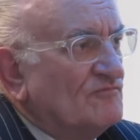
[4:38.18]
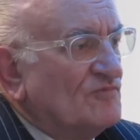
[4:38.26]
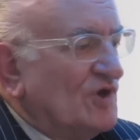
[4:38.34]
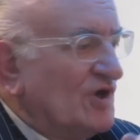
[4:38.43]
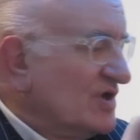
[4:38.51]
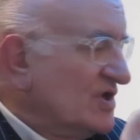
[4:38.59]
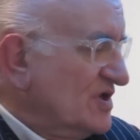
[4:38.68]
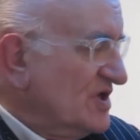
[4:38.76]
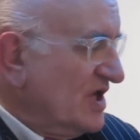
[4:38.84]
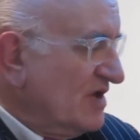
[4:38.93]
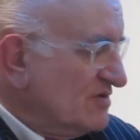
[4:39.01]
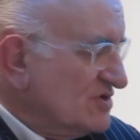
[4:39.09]
Right.
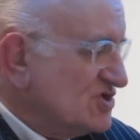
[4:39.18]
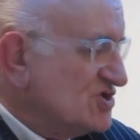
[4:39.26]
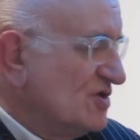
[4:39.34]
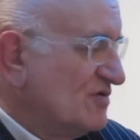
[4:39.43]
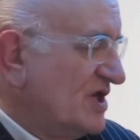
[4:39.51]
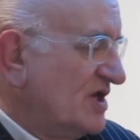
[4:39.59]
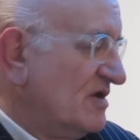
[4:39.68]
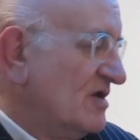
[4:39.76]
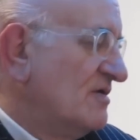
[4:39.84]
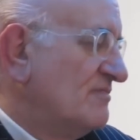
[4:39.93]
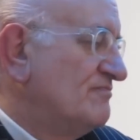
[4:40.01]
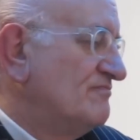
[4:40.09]
Now, just looking,
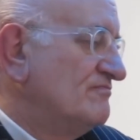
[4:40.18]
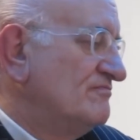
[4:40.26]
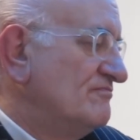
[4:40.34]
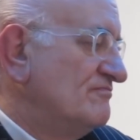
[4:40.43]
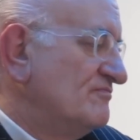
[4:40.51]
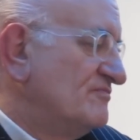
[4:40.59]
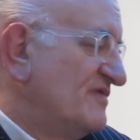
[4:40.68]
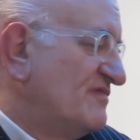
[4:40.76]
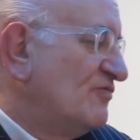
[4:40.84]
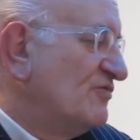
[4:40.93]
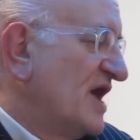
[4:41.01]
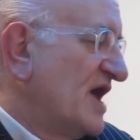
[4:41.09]

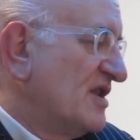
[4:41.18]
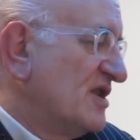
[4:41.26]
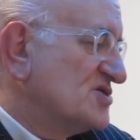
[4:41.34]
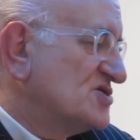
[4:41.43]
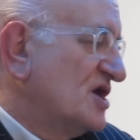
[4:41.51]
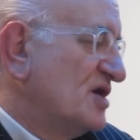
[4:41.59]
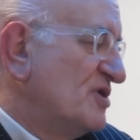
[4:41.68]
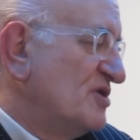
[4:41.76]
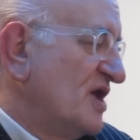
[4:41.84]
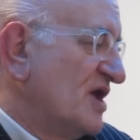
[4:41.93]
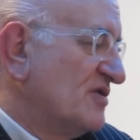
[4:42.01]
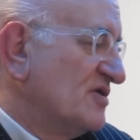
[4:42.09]
before the analysts came
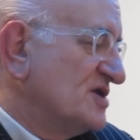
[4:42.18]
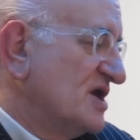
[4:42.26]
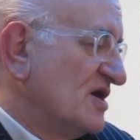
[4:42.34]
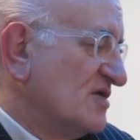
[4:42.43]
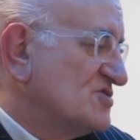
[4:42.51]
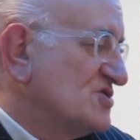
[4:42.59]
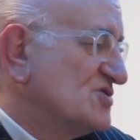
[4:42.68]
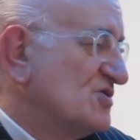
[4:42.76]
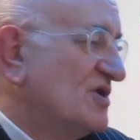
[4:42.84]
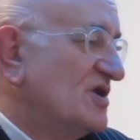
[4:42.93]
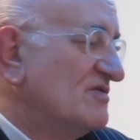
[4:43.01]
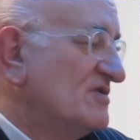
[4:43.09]
in the other day, I was just
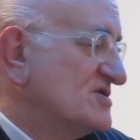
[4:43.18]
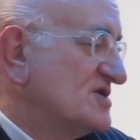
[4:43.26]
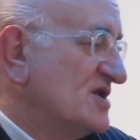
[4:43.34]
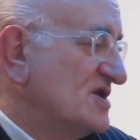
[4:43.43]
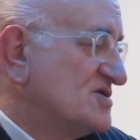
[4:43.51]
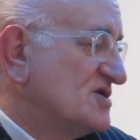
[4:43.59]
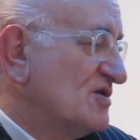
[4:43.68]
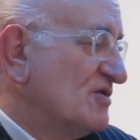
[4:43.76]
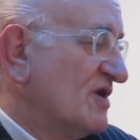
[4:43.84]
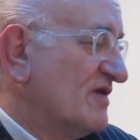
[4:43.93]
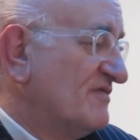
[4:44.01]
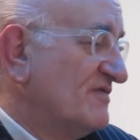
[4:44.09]
looking in the Daily
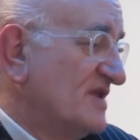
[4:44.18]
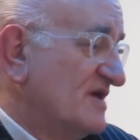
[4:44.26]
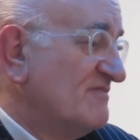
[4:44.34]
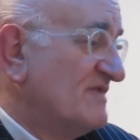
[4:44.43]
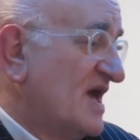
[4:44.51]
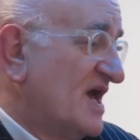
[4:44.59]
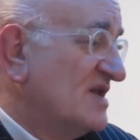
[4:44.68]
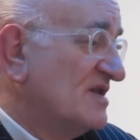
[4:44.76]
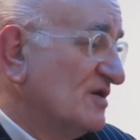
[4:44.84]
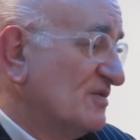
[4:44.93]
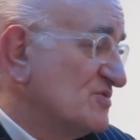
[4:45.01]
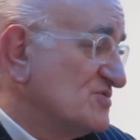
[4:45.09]
Telegraph, and that
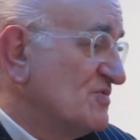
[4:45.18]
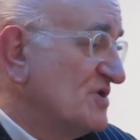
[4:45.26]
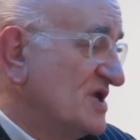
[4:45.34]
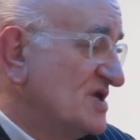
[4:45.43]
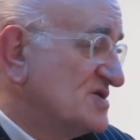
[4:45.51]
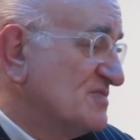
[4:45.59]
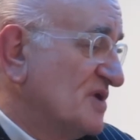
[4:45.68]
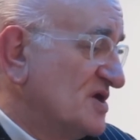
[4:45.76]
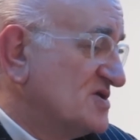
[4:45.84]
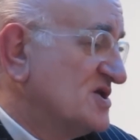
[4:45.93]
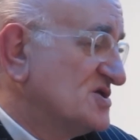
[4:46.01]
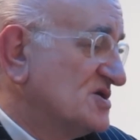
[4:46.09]
headline was, "We need to
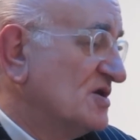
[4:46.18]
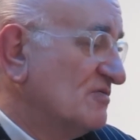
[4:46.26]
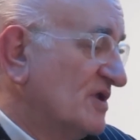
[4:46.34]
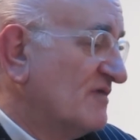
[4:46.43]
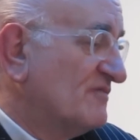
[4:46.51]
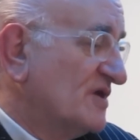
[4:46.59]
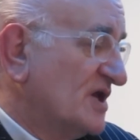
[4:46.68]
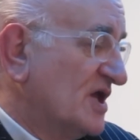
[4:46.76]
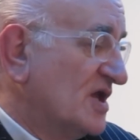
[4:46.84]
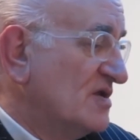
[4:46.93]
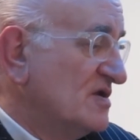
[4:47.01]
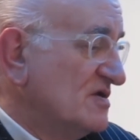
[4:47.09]
make Tesco loved
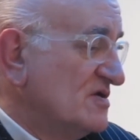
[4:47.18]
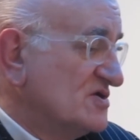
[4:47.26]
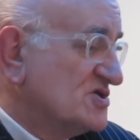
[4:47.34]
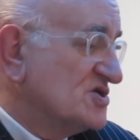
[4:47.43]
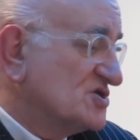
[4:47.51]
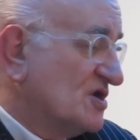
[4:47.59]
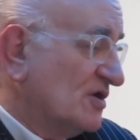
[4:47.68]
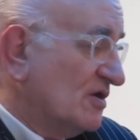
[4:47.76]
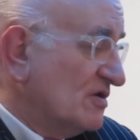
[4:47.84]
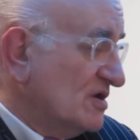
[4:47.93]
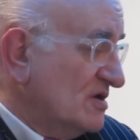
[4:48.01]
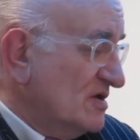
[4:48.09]
again," says
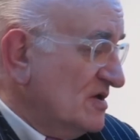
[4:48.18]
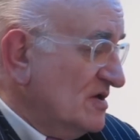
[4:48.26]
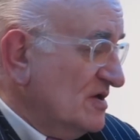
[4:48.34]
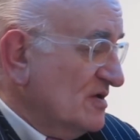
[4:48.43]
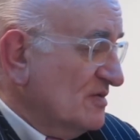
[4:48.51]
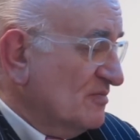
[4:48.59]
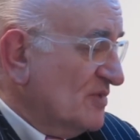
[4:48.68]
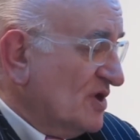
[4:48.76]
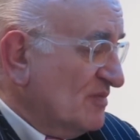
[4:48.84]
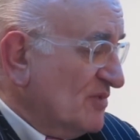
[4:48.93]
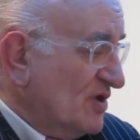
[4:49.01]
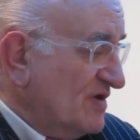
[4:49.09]
Clark.
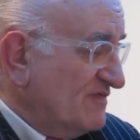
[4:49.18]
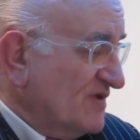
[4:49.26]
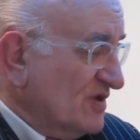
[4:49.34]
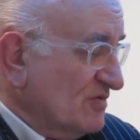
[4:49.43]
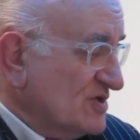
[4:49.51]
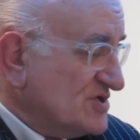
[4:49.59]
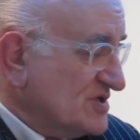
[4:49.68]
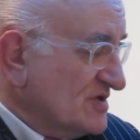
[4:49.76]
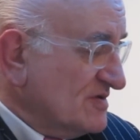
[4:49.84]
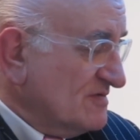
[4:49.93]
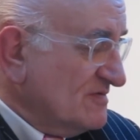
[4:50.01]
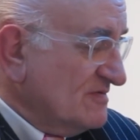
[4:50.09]
My view is
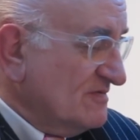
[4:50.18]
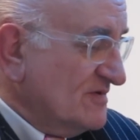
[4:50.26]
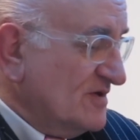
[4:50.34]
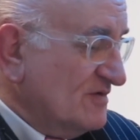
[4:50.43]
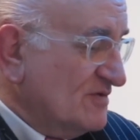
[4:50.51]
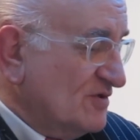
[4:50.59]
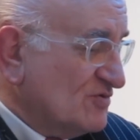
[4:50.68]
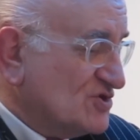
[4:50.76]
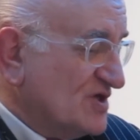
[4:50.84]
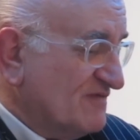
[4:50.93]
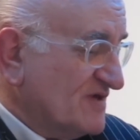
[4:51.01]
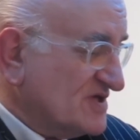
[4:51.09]
that your
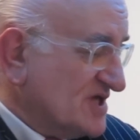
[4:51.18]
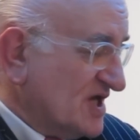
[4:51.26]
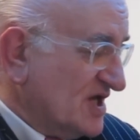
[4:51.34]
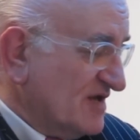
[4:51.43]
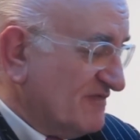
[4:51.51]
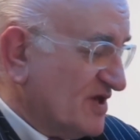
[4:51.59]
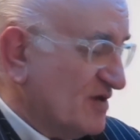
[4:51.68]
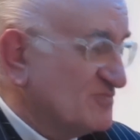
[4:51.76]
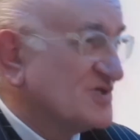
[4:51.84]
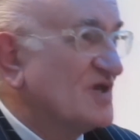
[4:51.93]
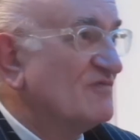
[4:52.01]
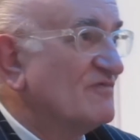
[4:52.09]
chief executive
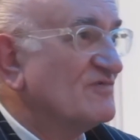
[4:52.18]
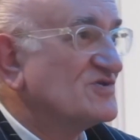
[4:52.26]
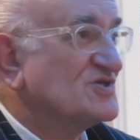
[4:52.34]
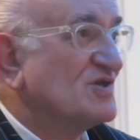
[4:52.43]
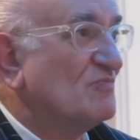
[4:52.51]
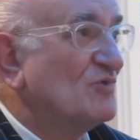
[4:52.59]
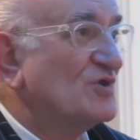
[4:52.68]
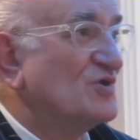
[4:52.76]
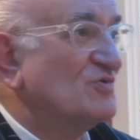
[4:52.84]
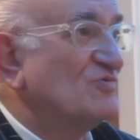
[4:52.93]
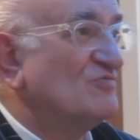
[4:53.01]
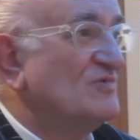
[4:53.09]
comes over as someone who,